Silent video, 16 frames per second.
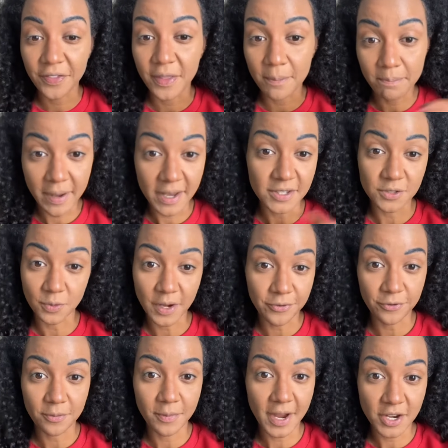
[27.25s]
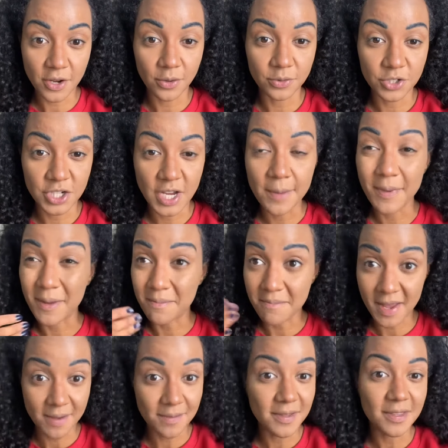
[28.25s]
the best way for my nose shape, and
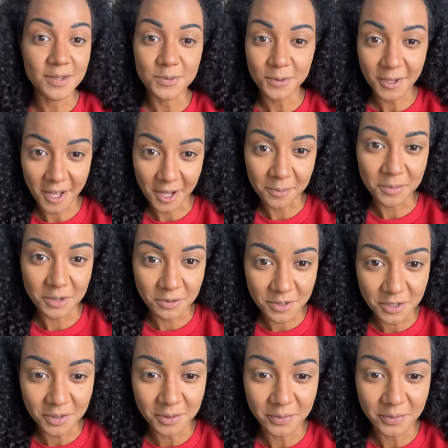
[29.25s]
maybe this will help you too.